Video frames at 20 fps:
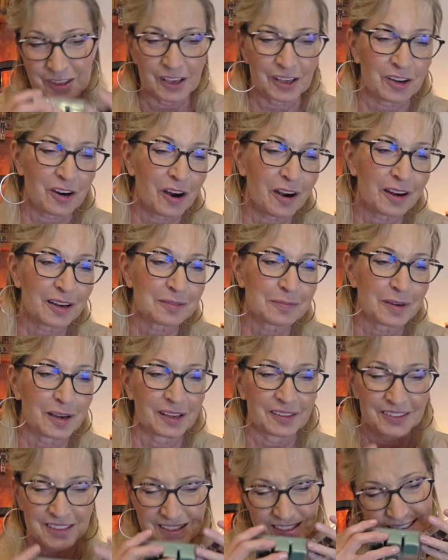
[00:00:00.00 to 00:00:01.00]

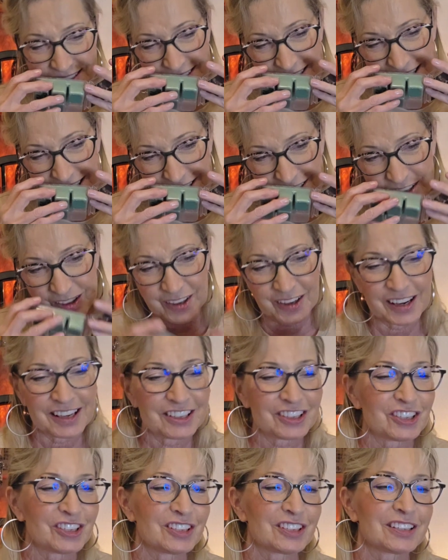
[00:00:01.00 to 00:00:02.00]
cardamom, the cedar,
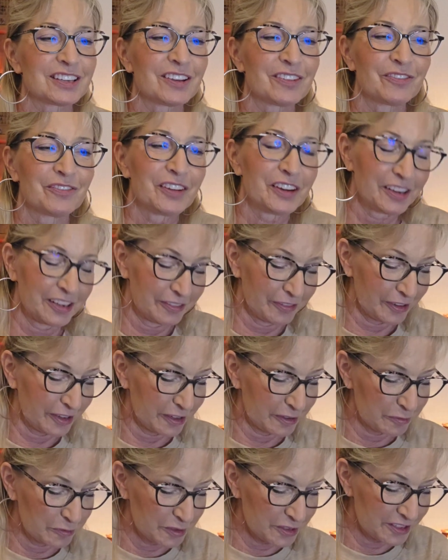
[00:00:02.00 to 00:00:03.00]
it's just very, very
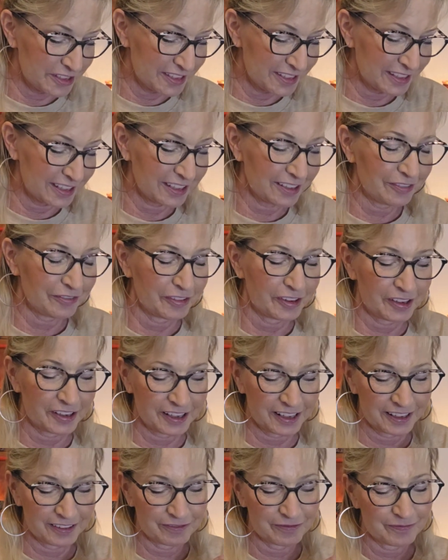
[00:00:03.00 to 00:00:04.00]
woodsy,
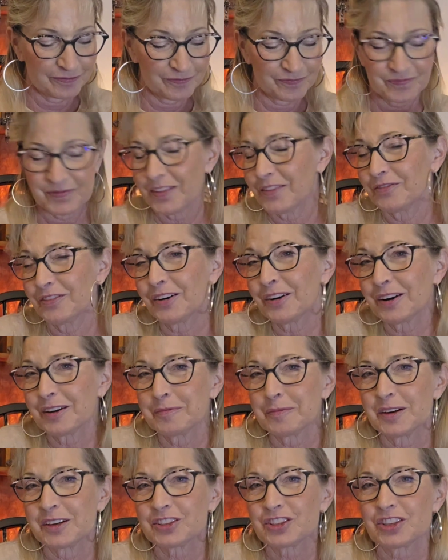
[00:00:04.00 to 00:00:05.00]
very, very
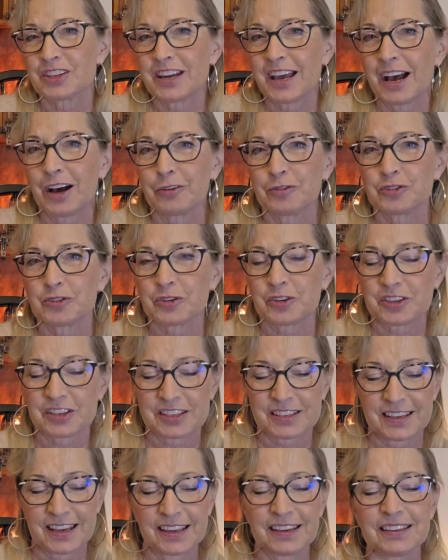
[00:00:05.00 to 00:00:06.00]
much an outdoor
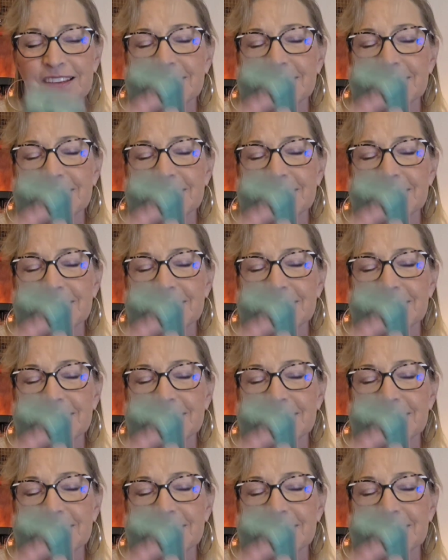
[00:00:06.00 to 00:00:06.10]
scent. And